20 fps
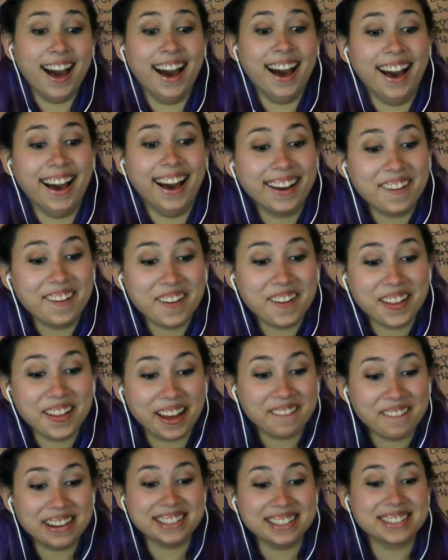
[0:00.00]
oh,
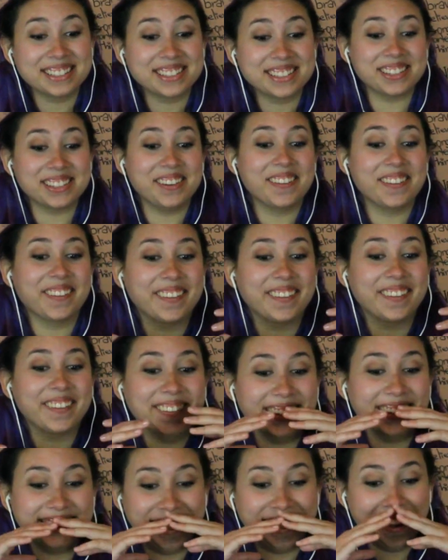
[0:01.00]
that was so
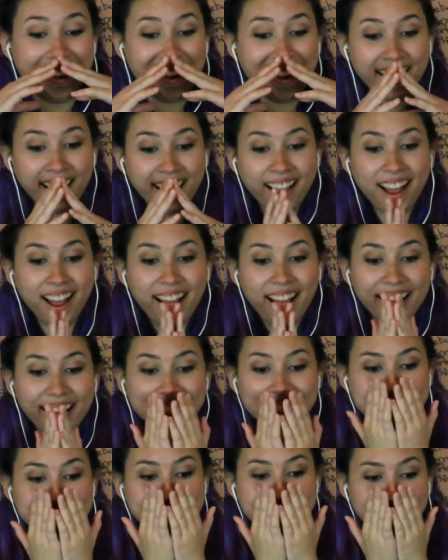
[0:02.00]
good.
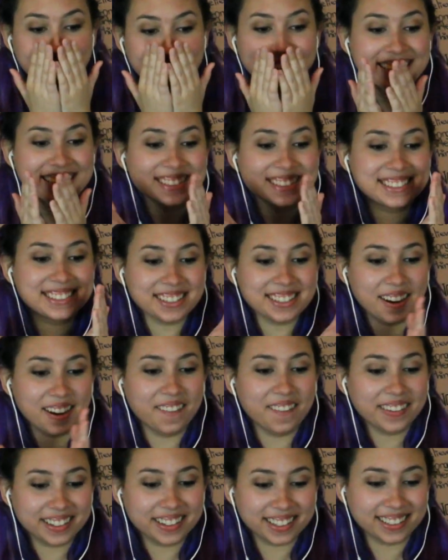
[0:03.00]
That was
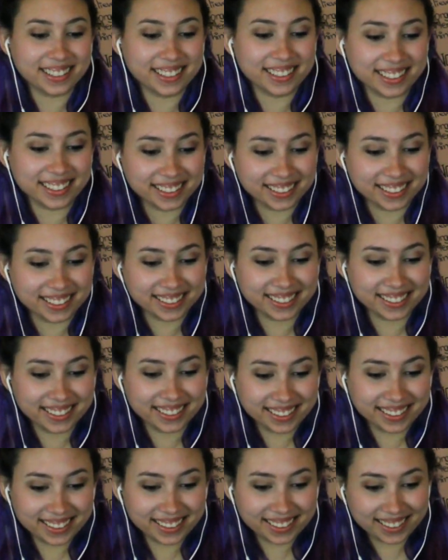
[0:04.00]
so good.
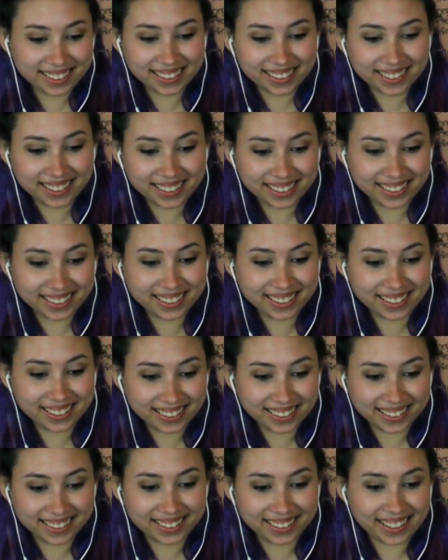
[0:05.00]
Every other
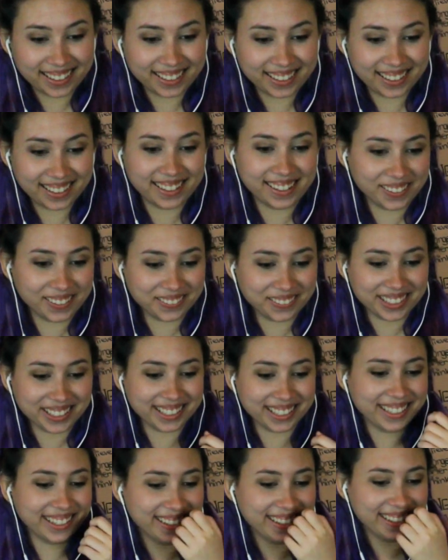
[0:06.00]
Thursday. Oh my
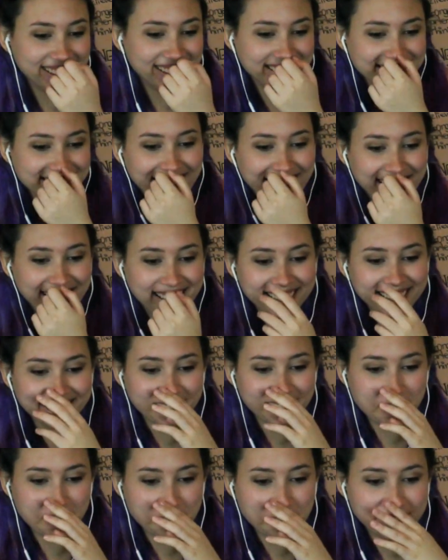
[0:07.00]
god, I
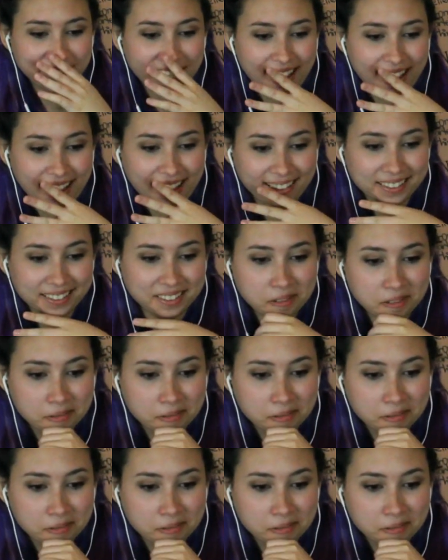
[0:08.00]
love that.